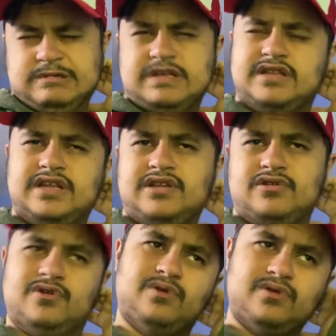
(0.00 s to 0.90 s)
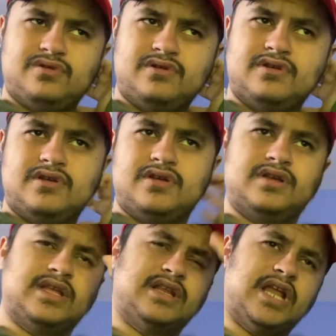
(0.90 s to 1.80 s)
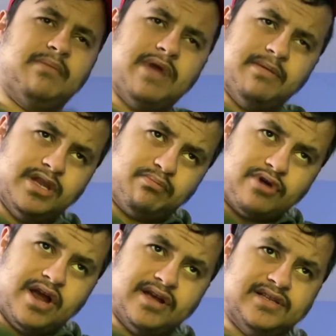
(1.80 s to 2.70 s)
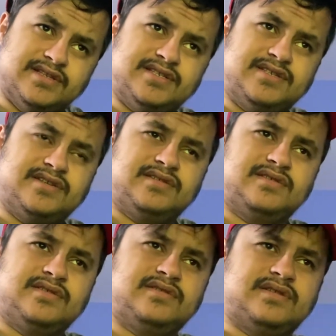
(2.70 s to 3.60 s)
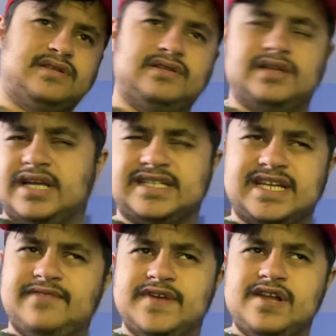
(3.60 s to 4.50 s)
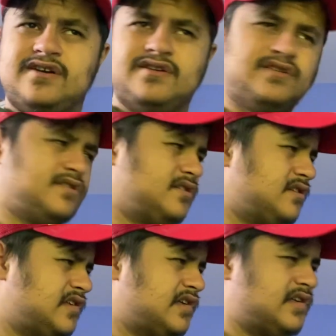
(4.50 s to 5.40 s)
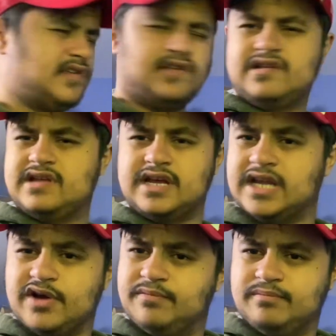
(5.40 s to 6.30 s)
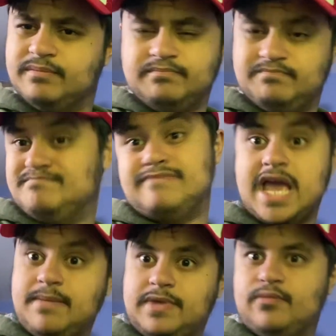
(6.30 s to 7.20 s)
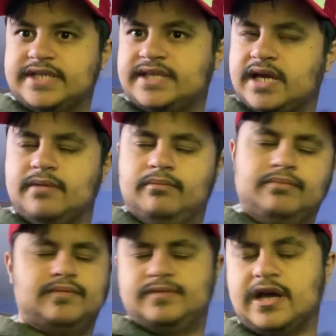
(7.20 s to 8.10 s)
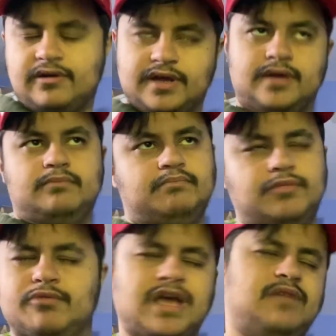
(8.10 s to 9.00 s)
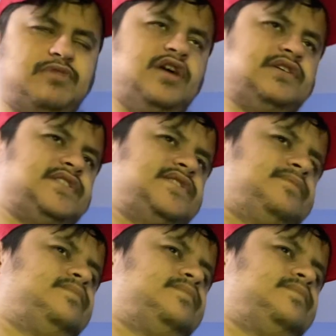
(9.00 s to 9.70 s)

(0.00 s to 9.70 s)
And then who? And then, like, maybe the Brightons. Did I say Villa? And, like, Maybe West Ham. Doubt it. But maybe us.